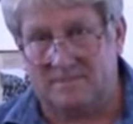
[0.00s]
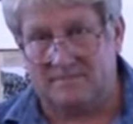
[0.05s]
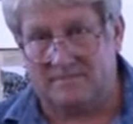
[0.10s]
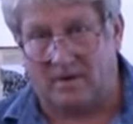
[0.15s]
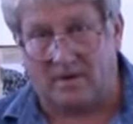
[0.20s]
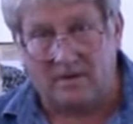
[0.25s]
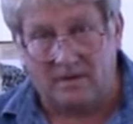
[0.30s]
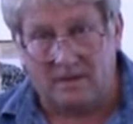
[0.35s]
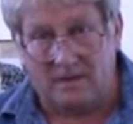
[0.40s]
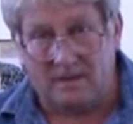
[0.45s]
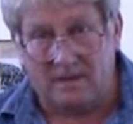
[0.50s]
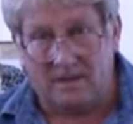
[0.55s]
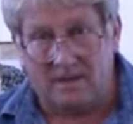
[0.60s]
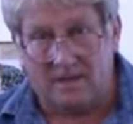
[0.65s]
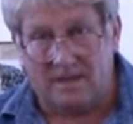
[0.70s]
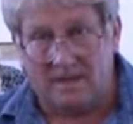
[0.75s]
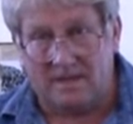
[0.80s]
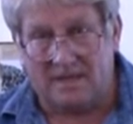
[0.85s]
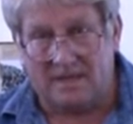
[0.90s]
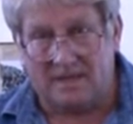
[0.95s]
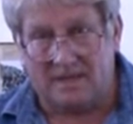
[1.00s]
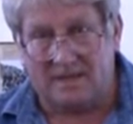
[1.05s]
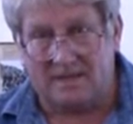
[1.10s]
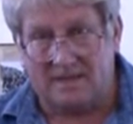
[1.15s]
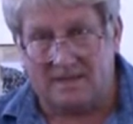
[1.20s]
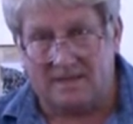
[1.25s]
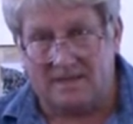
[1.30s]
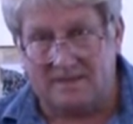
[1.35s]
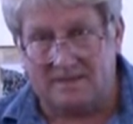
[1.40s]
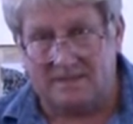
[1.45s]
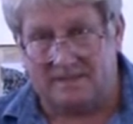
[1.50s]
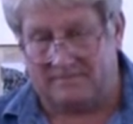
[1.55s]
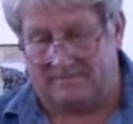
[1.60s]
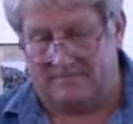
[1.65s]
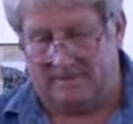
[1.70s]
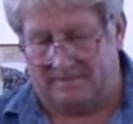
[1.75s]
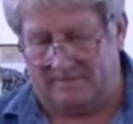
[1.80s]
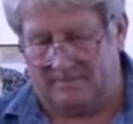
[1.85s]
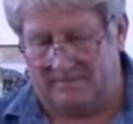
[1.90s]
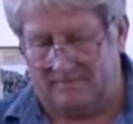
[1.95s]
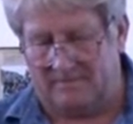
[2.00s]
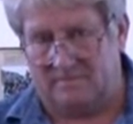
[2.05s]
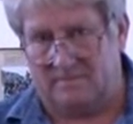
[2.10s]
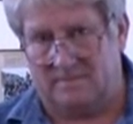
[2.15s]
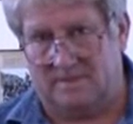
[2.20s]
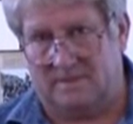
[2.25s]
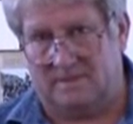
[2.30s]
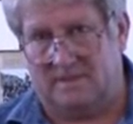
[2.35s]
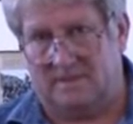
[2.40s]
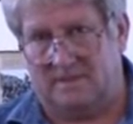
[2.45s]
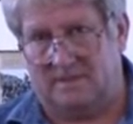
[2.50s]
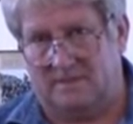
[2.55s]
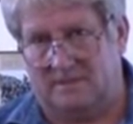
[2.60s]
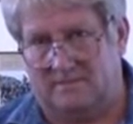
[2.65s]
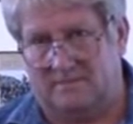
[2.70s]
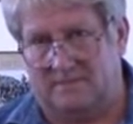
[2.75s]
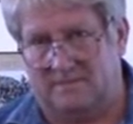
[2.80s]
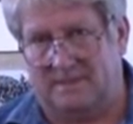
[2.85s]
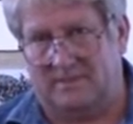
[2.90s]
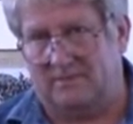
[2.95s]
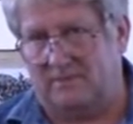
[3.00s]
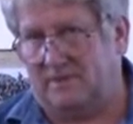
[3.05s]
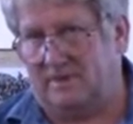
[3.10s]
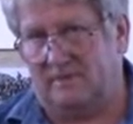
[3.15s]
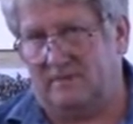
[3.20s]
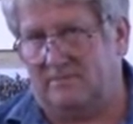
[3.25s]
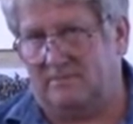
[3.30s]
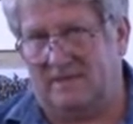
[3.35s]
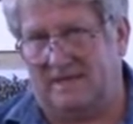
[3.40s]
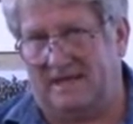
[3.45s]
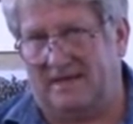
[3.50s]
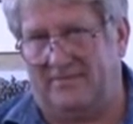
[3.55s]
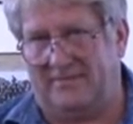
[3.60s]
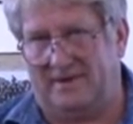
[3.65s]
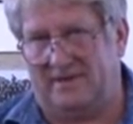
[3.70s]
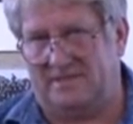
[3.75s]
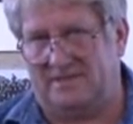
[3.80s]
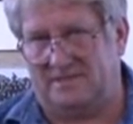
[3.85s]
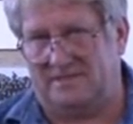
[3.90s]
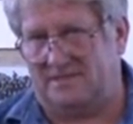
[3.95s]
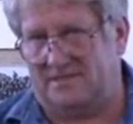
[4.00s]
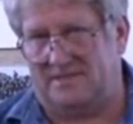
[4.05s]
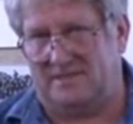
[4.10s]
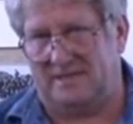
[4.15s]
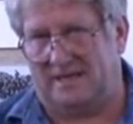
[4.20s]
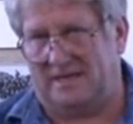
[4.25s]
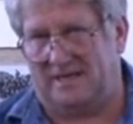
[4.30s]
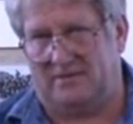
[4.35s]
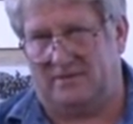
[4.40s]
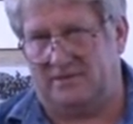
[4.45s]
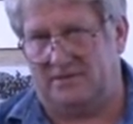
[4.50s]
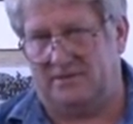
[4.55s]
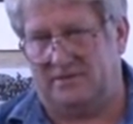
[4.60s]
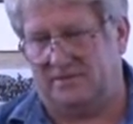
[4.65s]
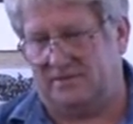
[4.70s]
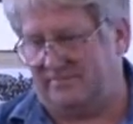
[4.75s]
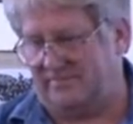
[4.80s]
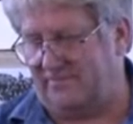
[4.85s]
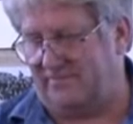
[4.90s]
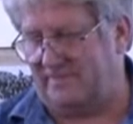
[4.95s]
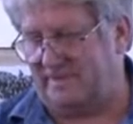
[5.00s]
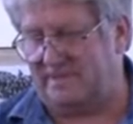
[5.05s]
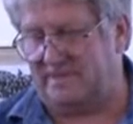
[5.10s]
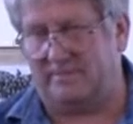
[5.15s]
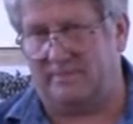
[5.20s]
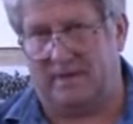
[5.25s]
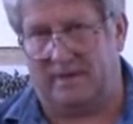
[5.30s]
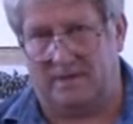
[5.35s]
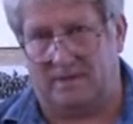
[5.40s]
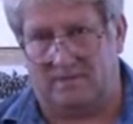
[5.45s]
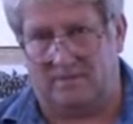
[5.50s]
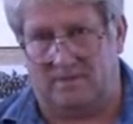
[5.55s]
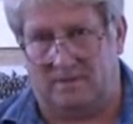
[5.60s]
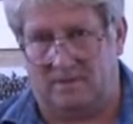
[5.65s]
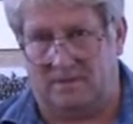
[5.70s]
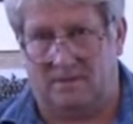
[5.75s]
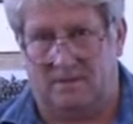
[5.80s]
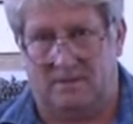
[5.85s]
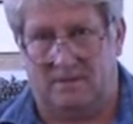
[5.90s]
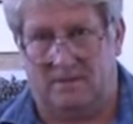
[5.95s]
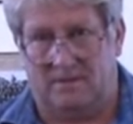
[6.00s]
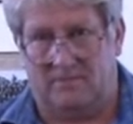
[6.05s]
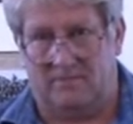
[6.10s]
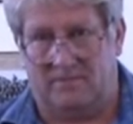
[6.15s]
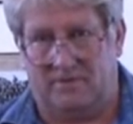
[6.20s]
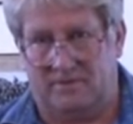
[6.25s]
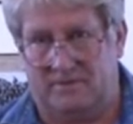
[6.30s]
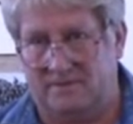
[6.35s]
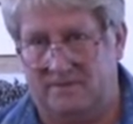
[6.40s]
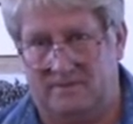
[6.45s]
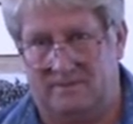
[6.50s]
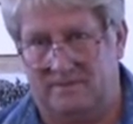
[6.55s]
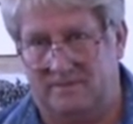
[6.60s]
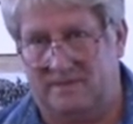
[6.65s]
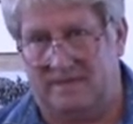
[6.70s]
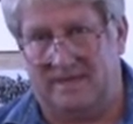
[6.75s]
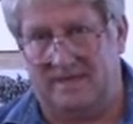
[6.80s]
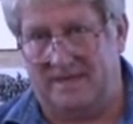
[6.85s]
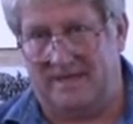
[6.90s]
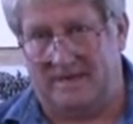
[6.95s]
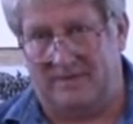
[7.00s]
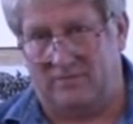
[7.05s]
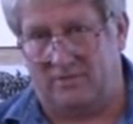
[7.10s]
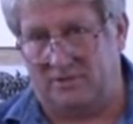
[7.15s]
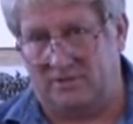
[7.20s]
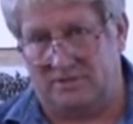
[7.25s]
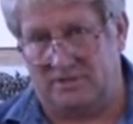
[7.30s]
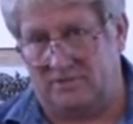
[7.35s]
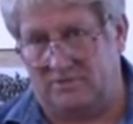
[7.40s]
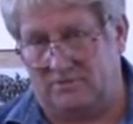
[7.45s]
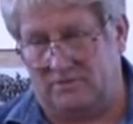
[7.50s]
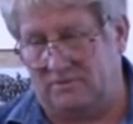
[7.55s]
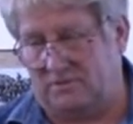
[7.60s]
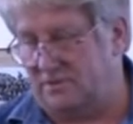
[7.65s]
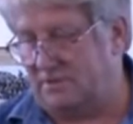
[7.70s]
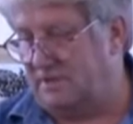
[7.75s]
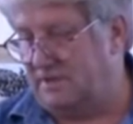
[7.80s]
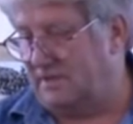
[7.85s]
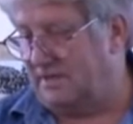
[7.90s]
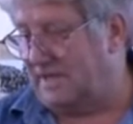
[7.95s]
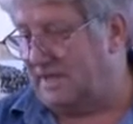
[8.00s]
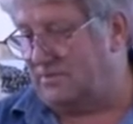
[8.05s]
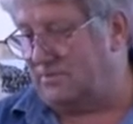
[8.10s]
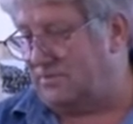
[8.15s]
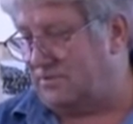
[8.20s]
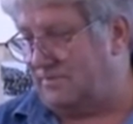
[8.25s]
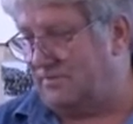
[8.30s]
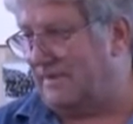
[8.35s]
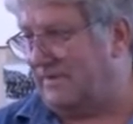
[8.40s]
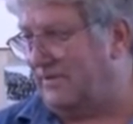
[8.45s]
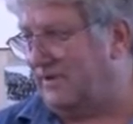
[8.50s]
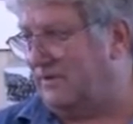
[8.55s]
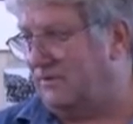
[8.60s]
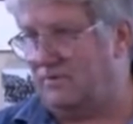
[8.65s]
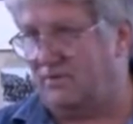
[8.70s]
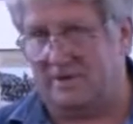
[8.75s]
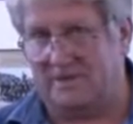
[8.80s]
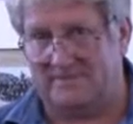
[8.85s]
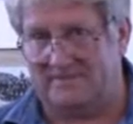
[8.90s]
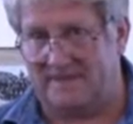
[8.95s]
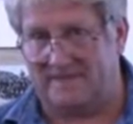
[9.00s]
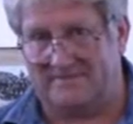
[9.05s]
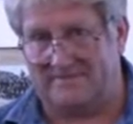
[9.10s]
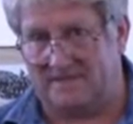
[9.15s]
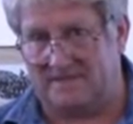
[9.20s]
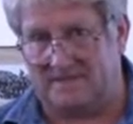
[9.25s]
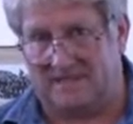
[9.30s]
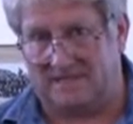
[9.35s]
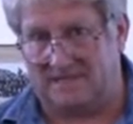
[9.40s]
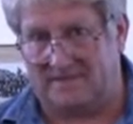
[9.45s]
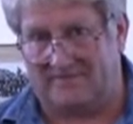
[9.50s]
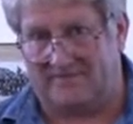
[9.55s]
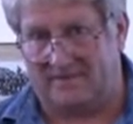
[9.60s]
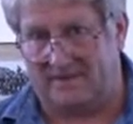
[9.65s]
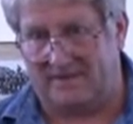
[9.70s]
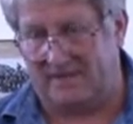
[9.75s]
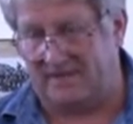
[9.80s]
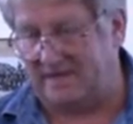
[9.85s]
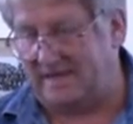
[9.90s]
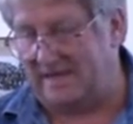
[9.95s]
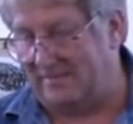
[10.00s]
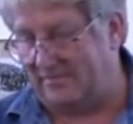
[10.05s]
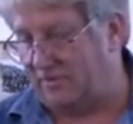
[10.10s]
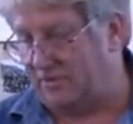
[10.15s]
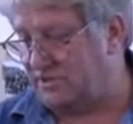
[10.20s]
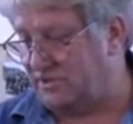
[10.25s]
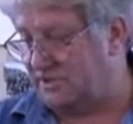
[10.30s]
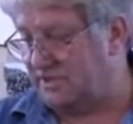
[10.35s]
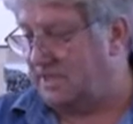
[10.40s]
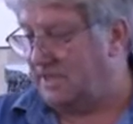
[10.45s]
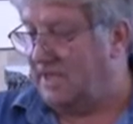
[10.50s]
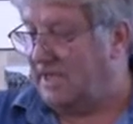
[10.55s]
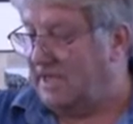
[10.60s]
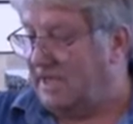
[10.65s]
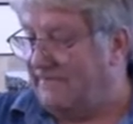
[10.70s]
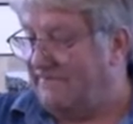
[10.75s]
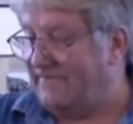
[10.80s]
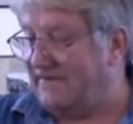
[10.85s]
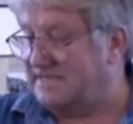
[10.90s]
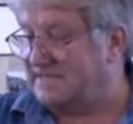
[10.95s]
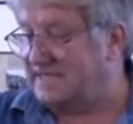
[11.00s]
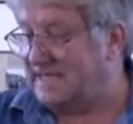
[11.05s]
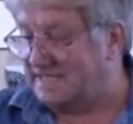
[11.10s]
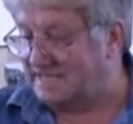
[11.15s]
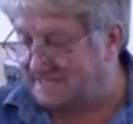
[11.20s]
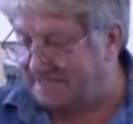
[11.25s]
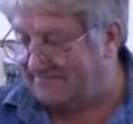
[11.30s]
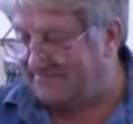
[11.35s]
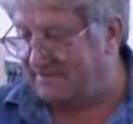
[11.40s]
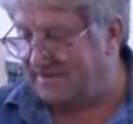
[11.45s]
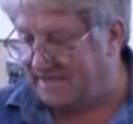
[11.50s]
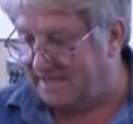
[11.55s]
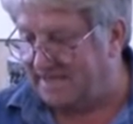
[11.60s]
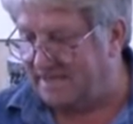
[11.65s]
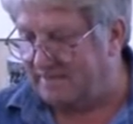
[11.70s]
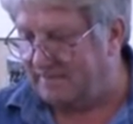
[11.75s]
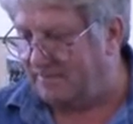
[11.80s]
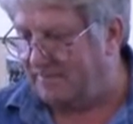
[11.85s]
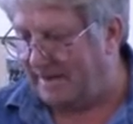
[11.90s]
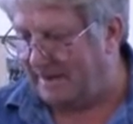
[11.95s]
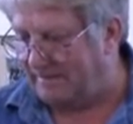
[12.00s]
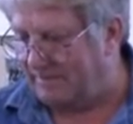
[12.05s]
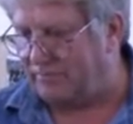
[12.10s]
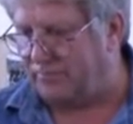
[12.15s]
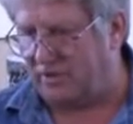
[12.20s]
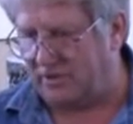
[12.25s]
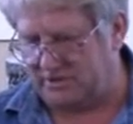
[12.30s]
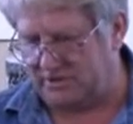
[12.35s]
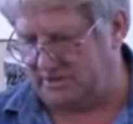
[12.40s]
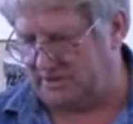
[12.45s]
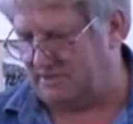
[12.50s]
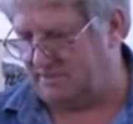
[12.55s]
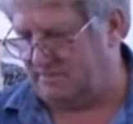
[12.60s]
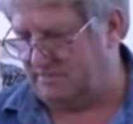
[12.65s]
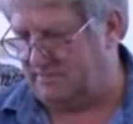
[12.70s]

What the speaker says: Pardon? Step, yeah. Step, yeah. Well, lacquer thinners is just handy because you use it for mixing paint as well. So cleaning airbrushes and all sorts. That's also methylene chloride is fantastic for cleaning airbrushes and fantastic for cleaning paintbrushes.